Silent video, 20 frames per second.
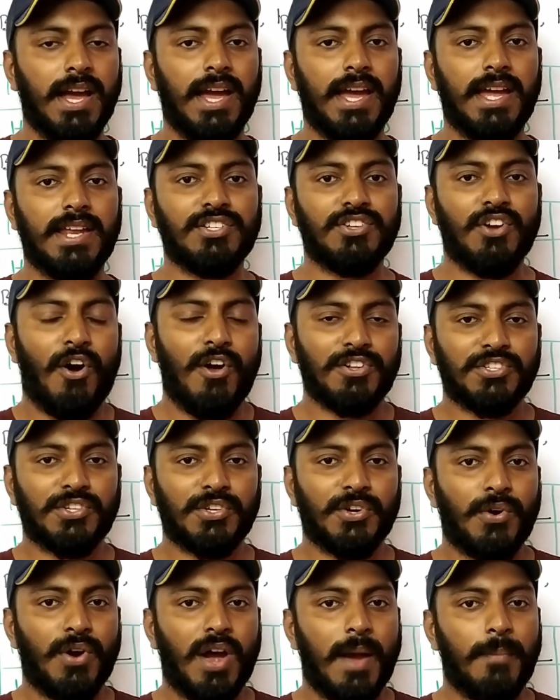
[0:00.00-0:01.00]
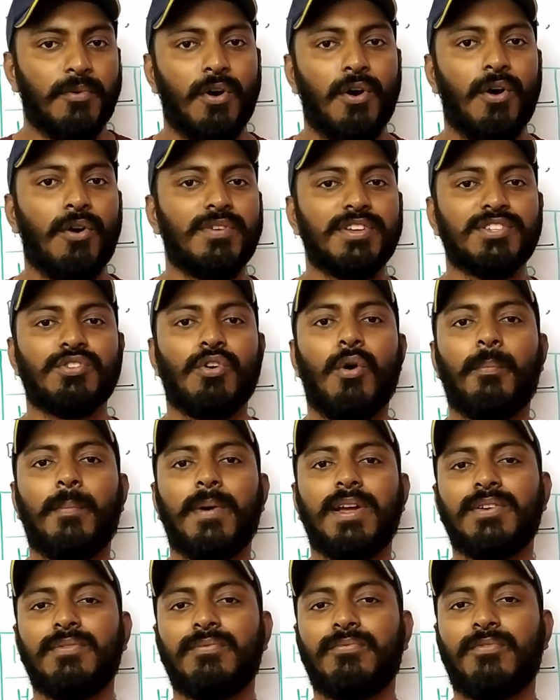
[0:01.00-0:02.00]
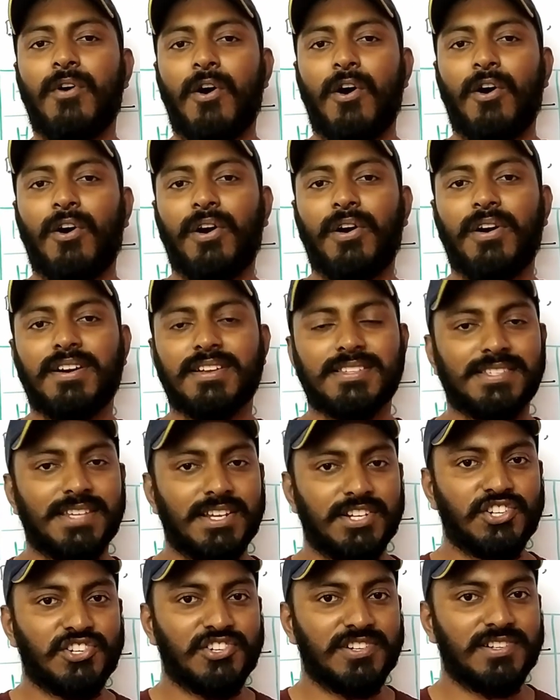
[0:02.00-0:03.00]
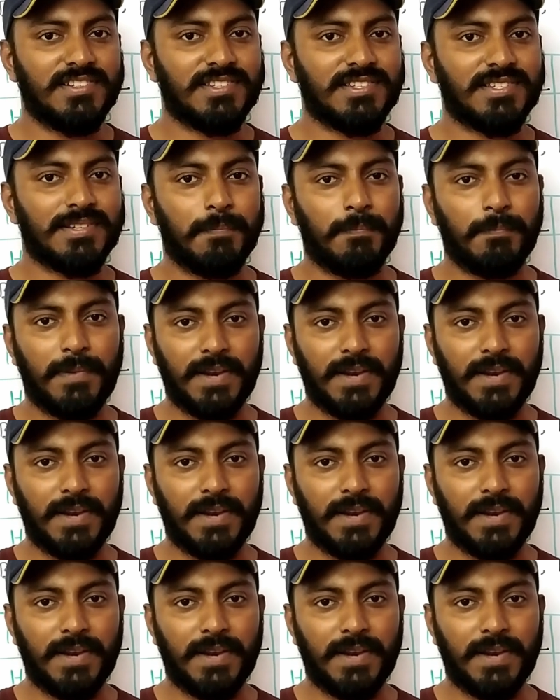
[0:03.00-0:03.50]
And also, I'm always open for suggestions.